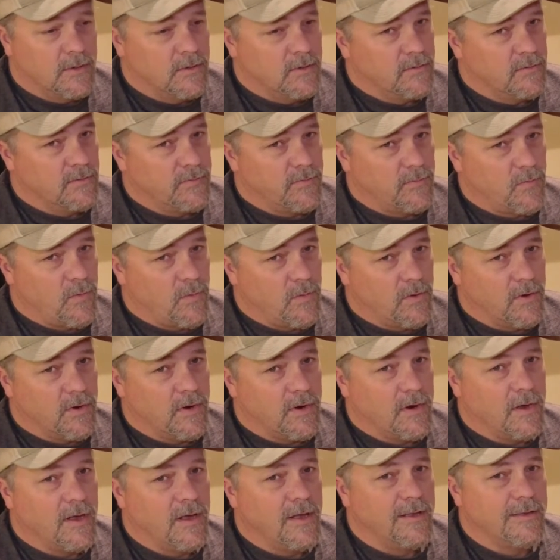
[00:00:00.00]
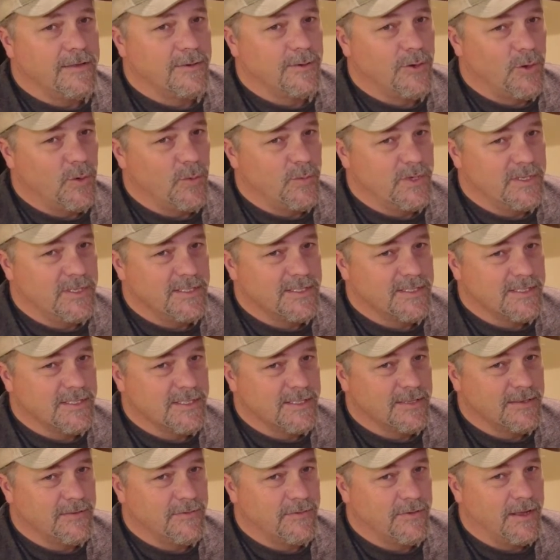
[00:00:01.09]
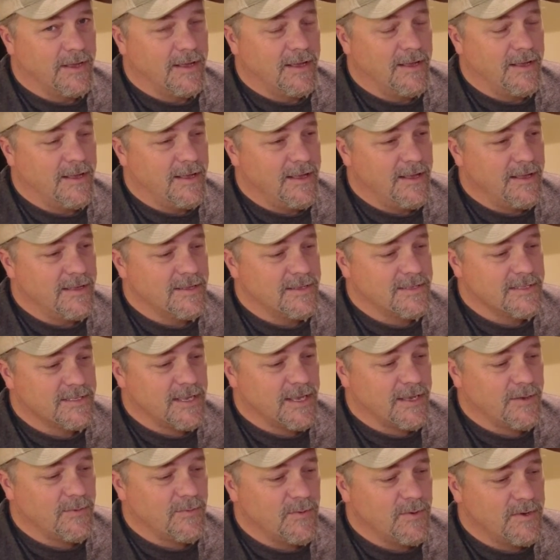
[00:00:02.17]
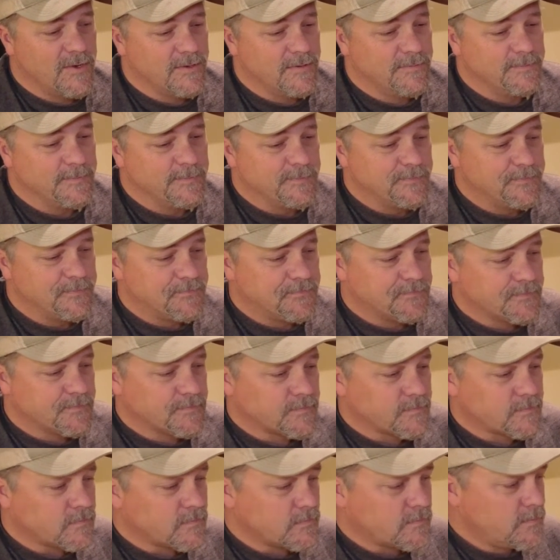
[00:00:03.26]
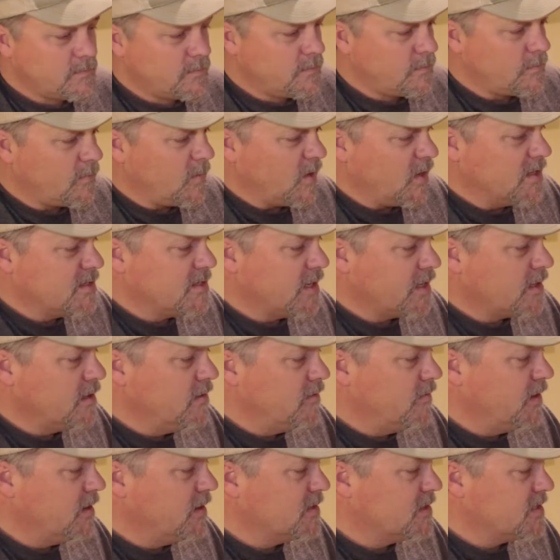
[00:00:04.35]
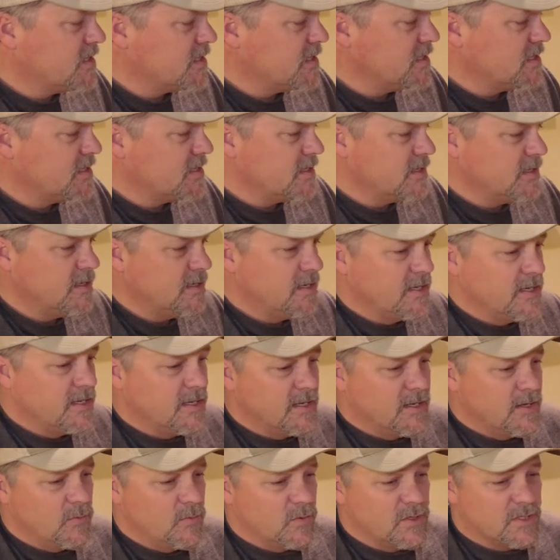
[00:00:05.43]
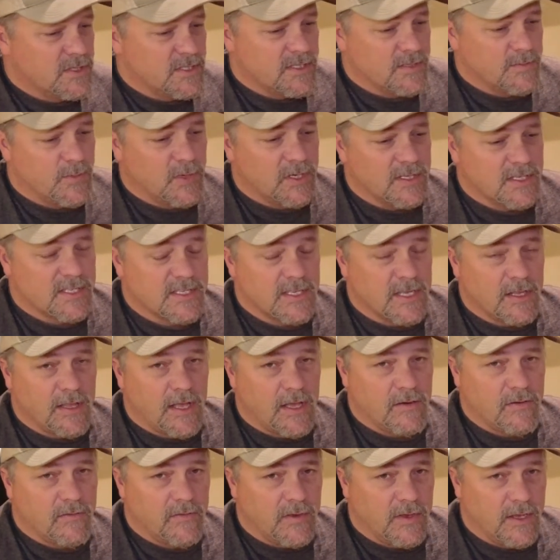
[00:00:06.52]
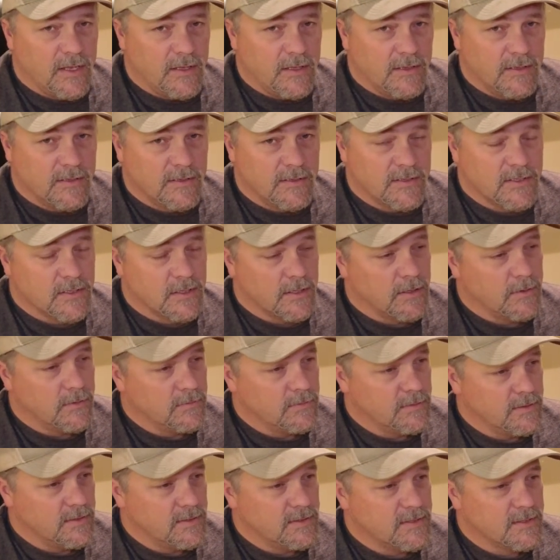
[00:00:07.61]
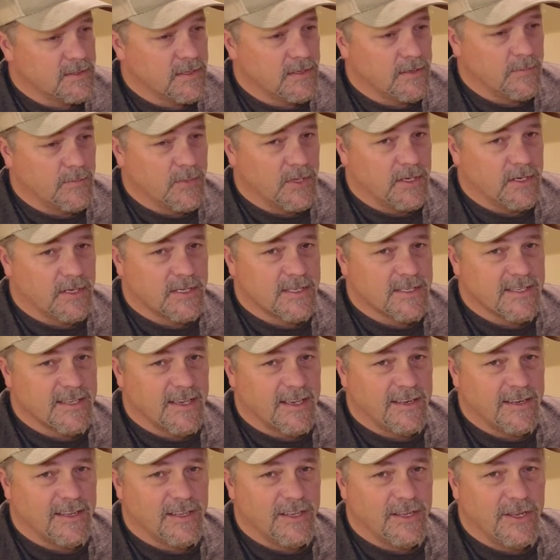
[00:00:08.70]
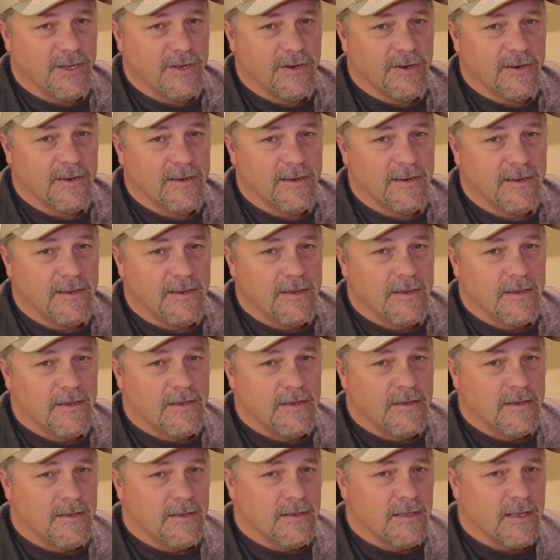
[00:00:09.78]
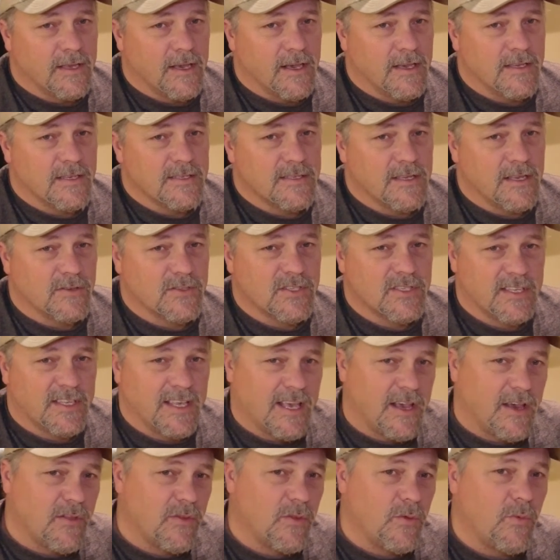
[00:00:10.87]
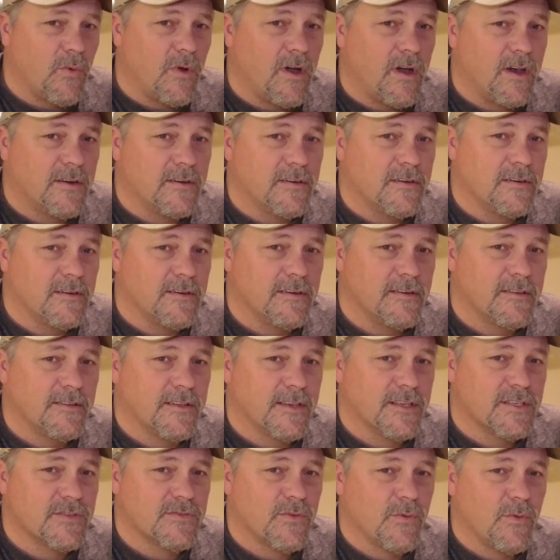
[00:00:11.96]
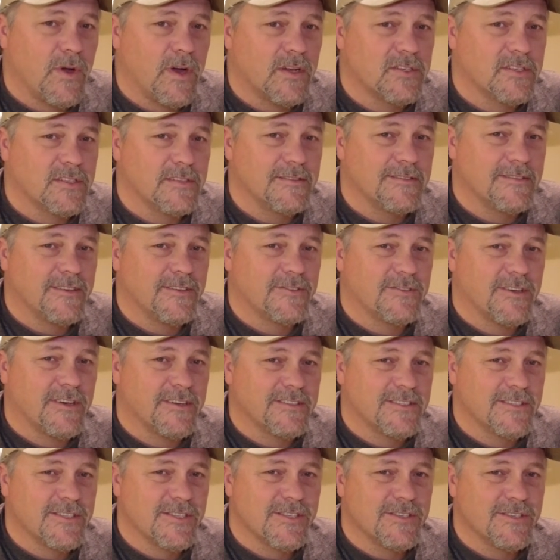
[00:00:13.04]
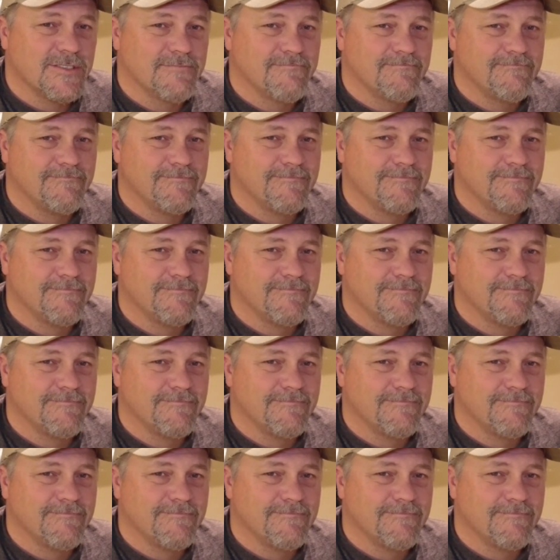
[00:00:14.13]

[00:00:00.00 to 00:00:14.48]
for Hobie's second event of the season, which has been a sellout event. So it's going to be an exciting year. Guys, I'll see you out in the water. Thanks for watching. I'll talk to you soon.